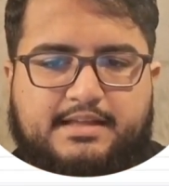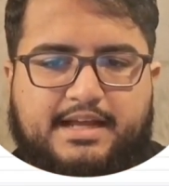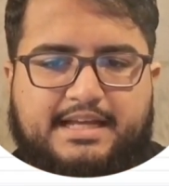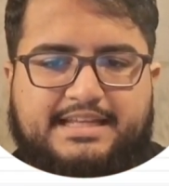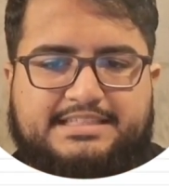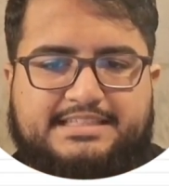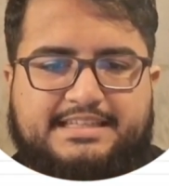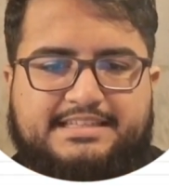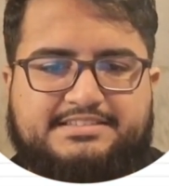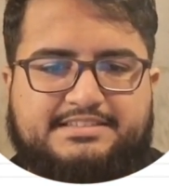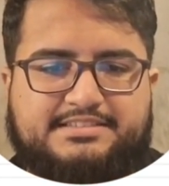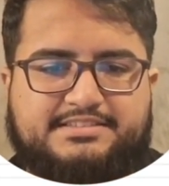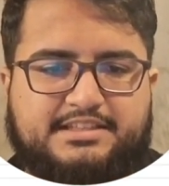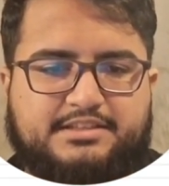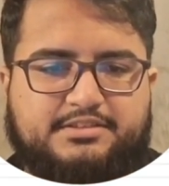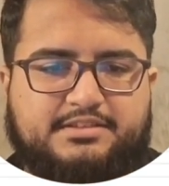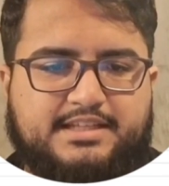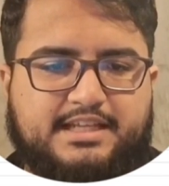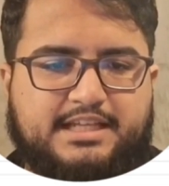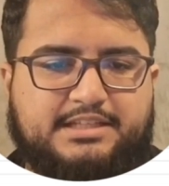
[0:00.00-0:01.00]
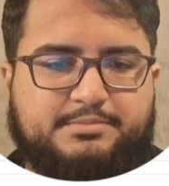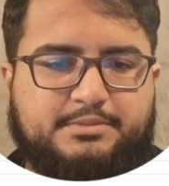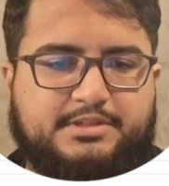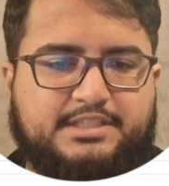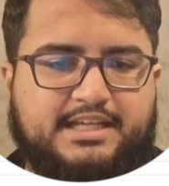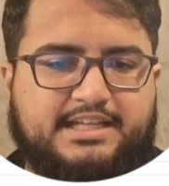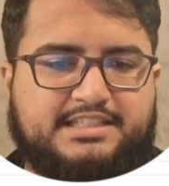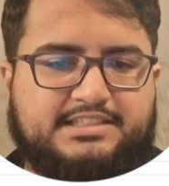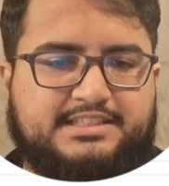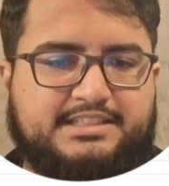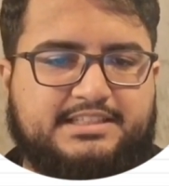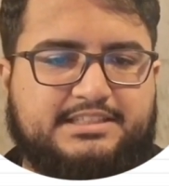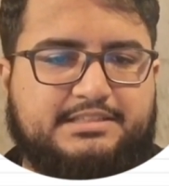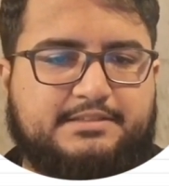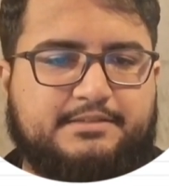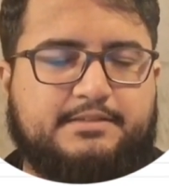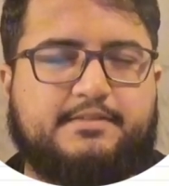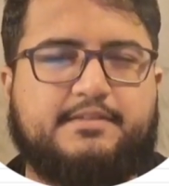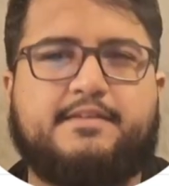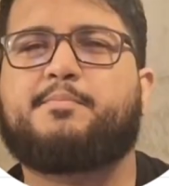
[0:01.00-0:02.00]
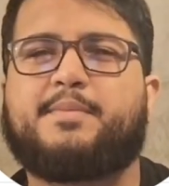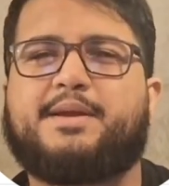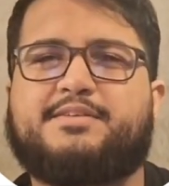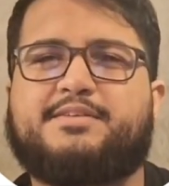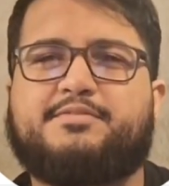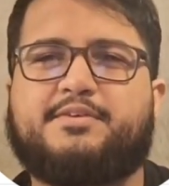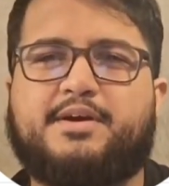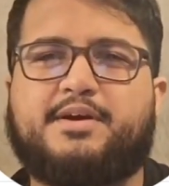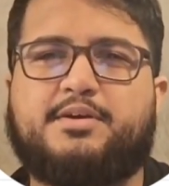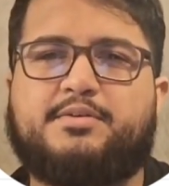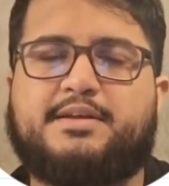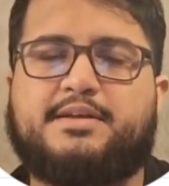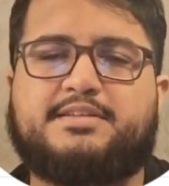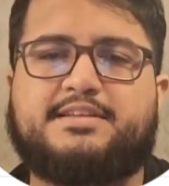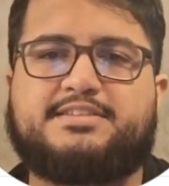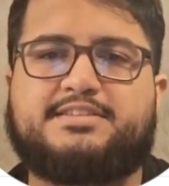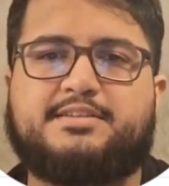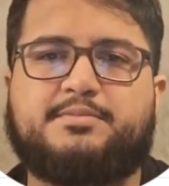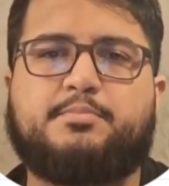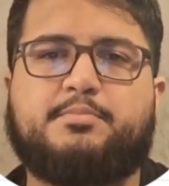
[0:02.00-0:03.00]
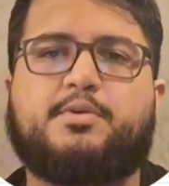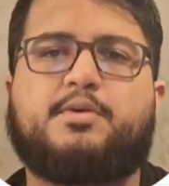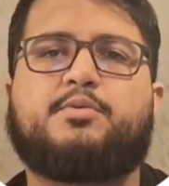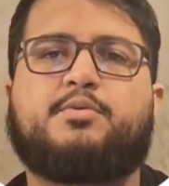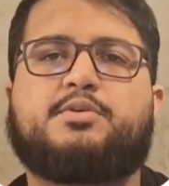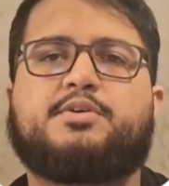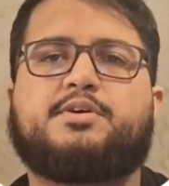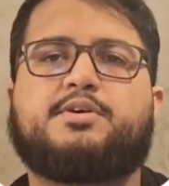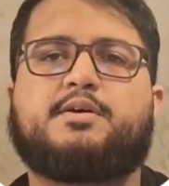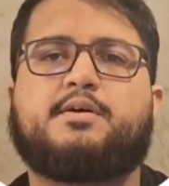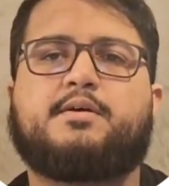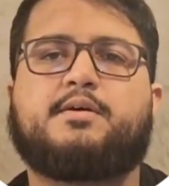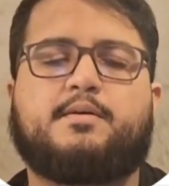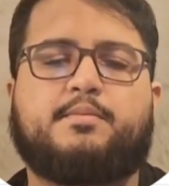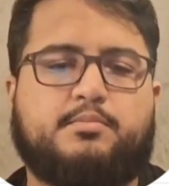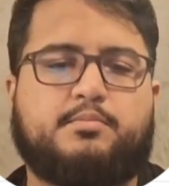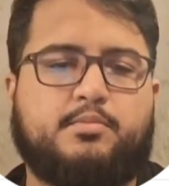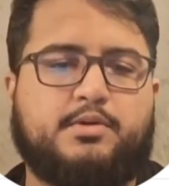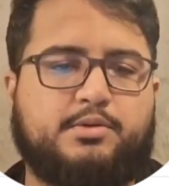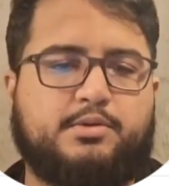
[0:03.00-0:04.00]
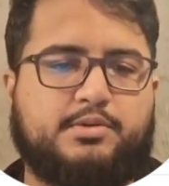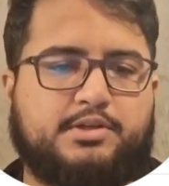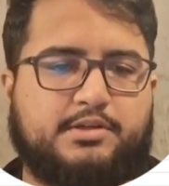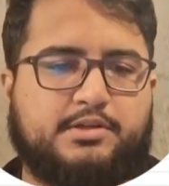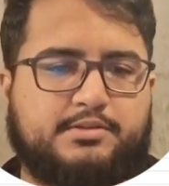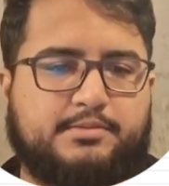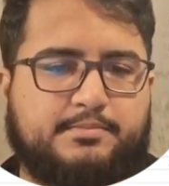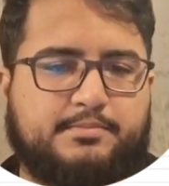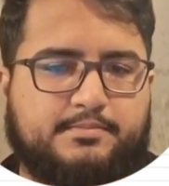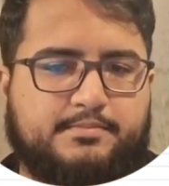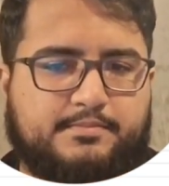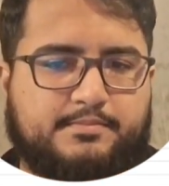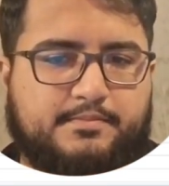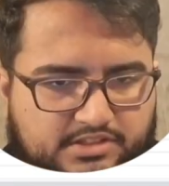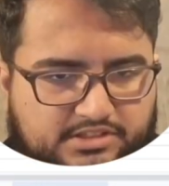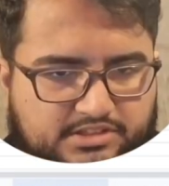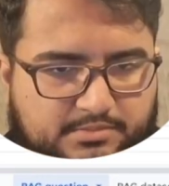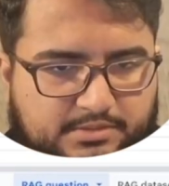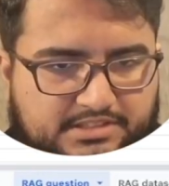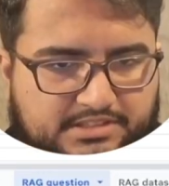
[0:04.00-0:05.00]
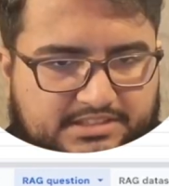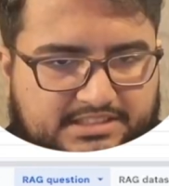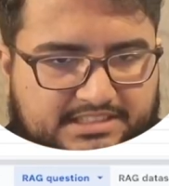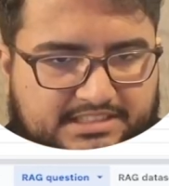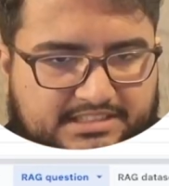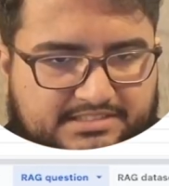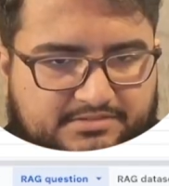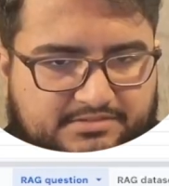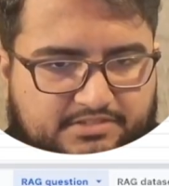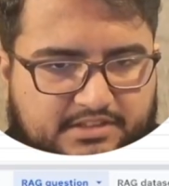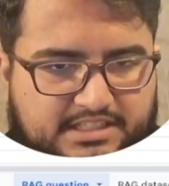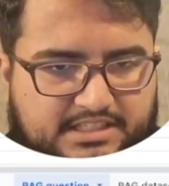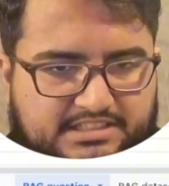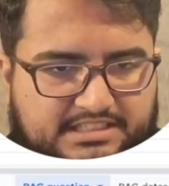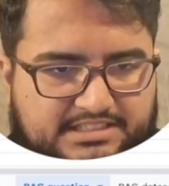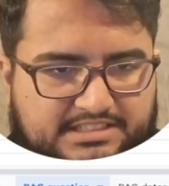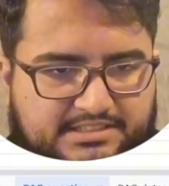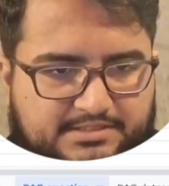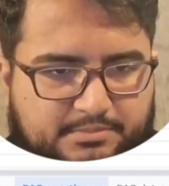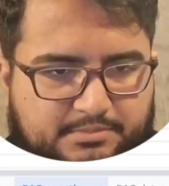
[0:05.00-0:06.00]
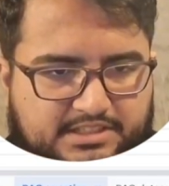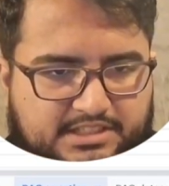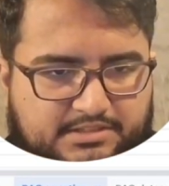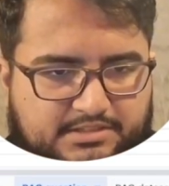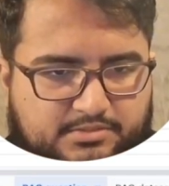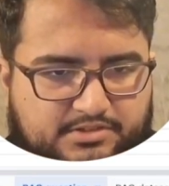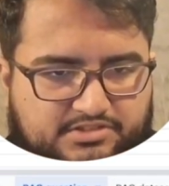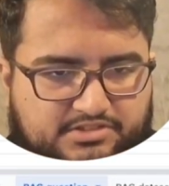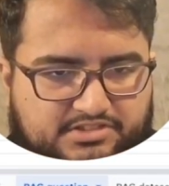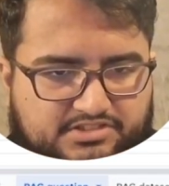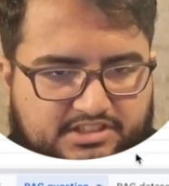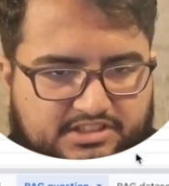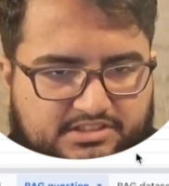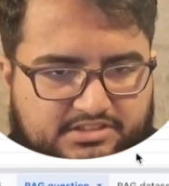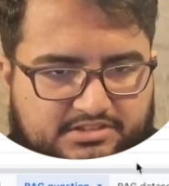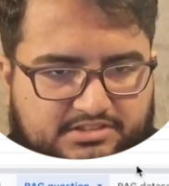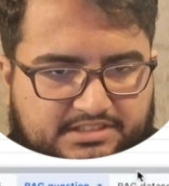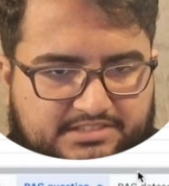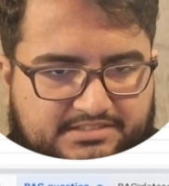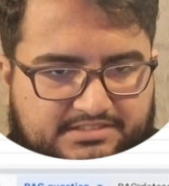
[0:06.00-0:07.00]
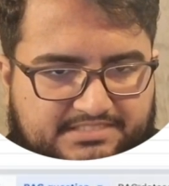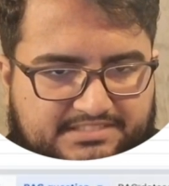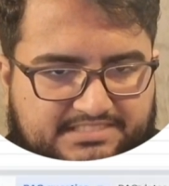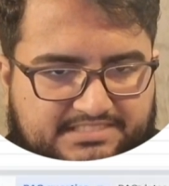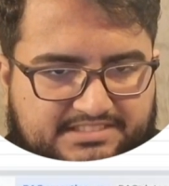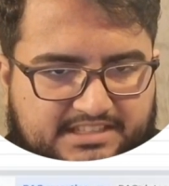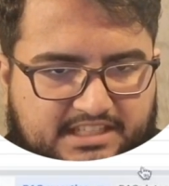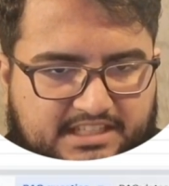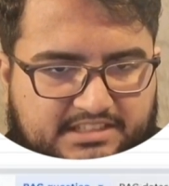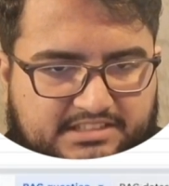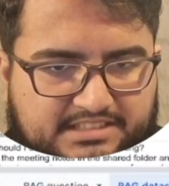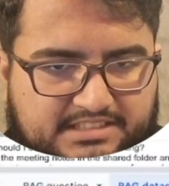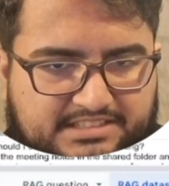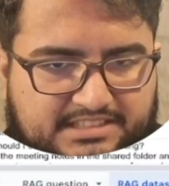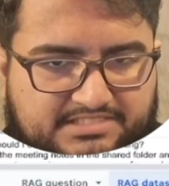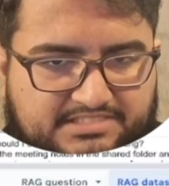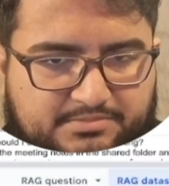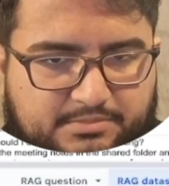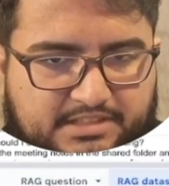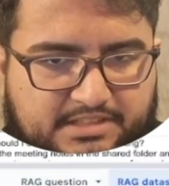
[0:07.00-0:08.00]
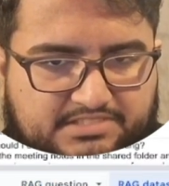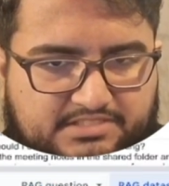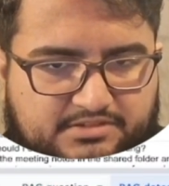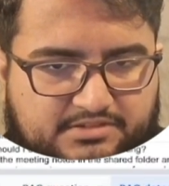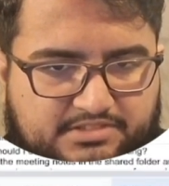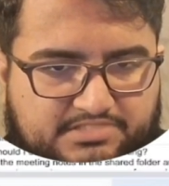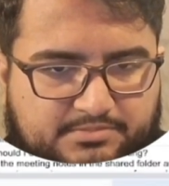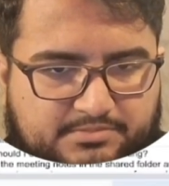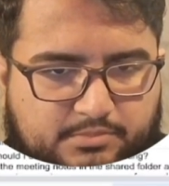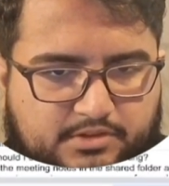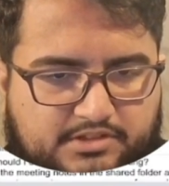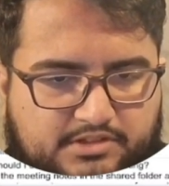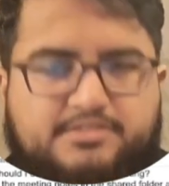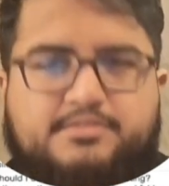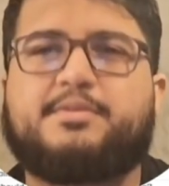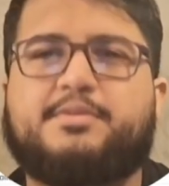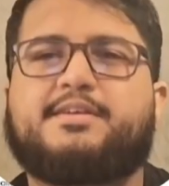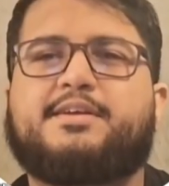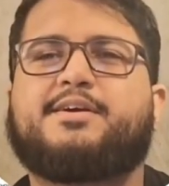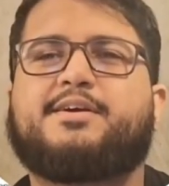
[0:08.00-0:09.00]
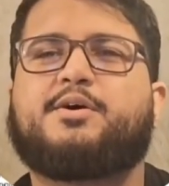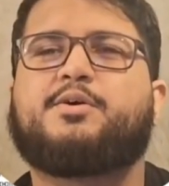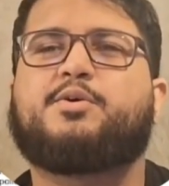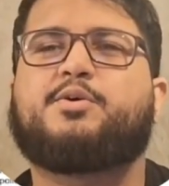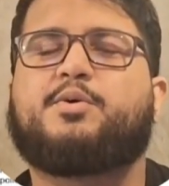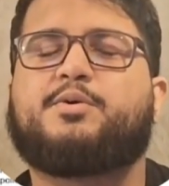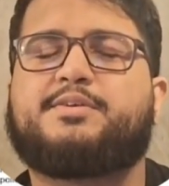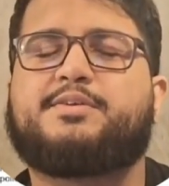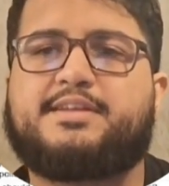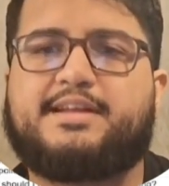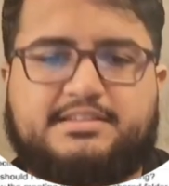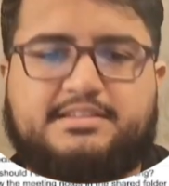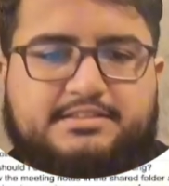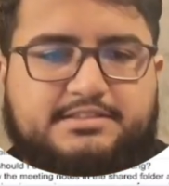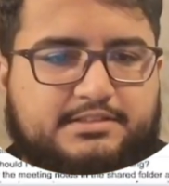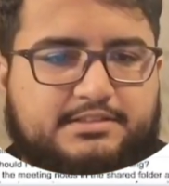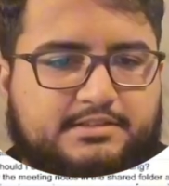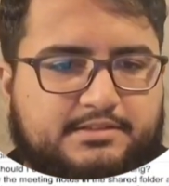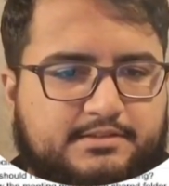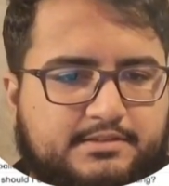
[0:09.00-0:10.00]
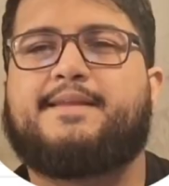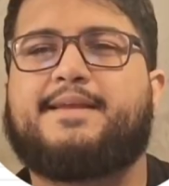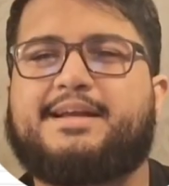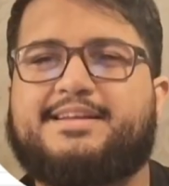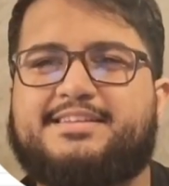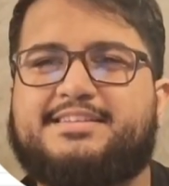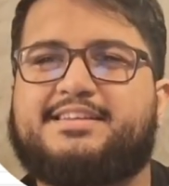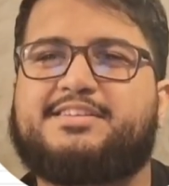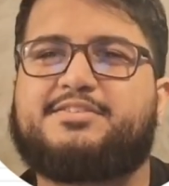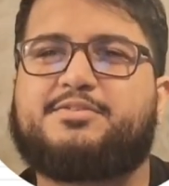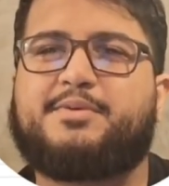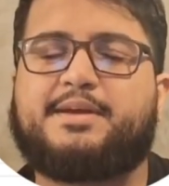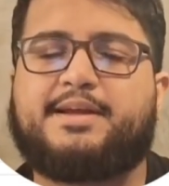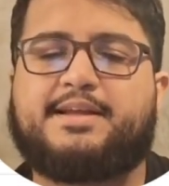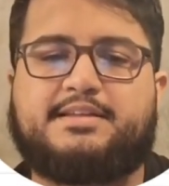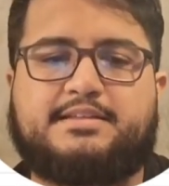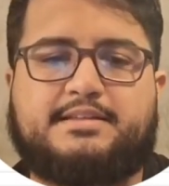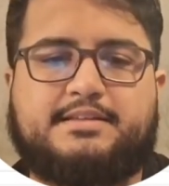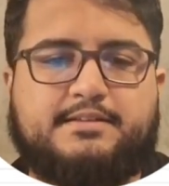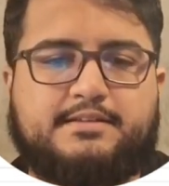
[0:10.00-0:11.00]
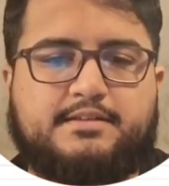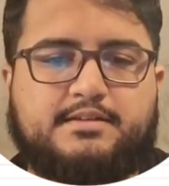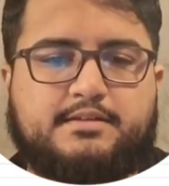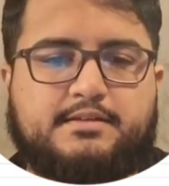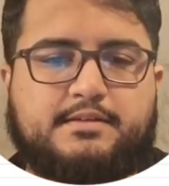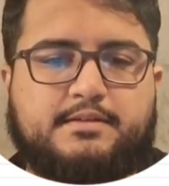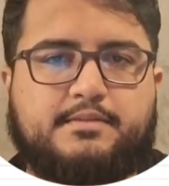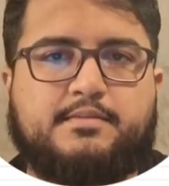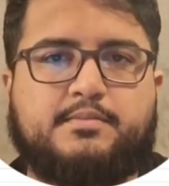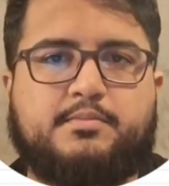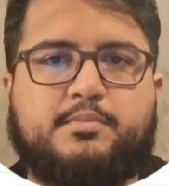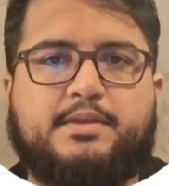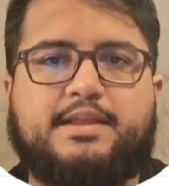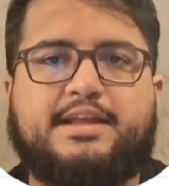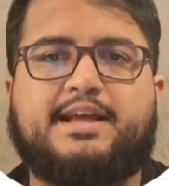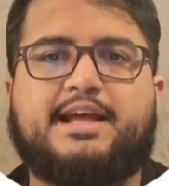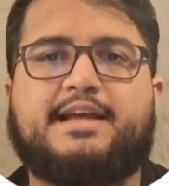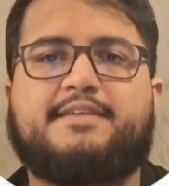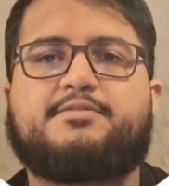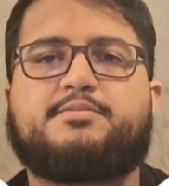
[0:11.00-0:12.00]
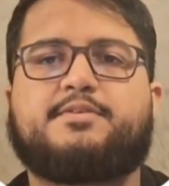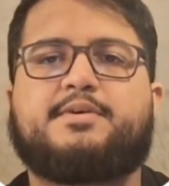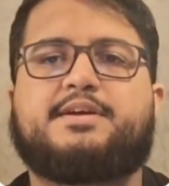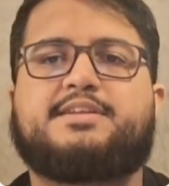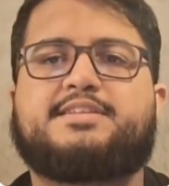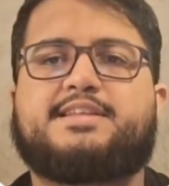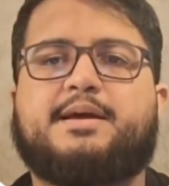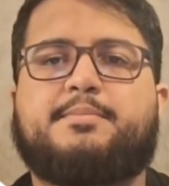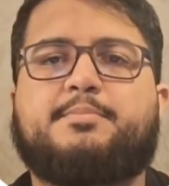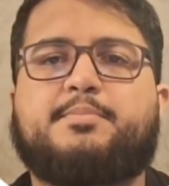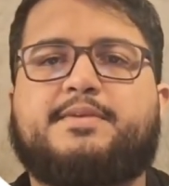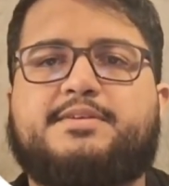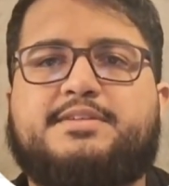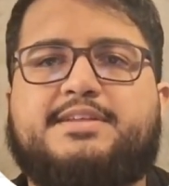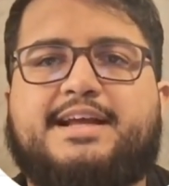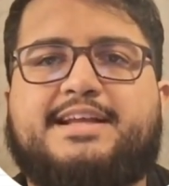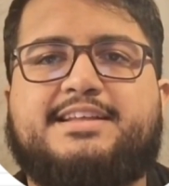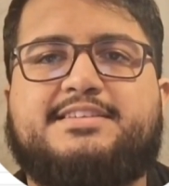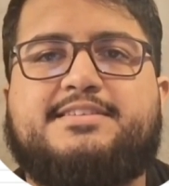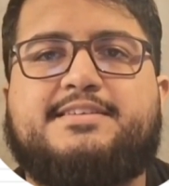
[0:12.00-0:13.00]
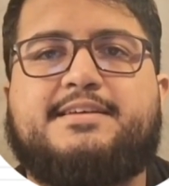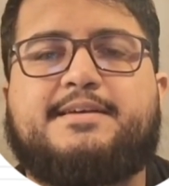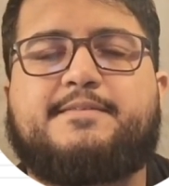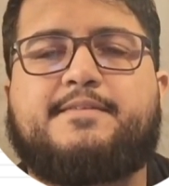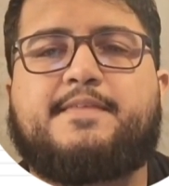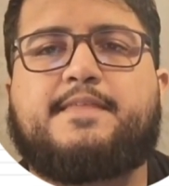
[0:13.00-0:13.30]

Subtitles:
and necessary API key. By following this approach, we will ultimately and finally be able to generate the desired and expected response within our content. In this way, we can, for example, test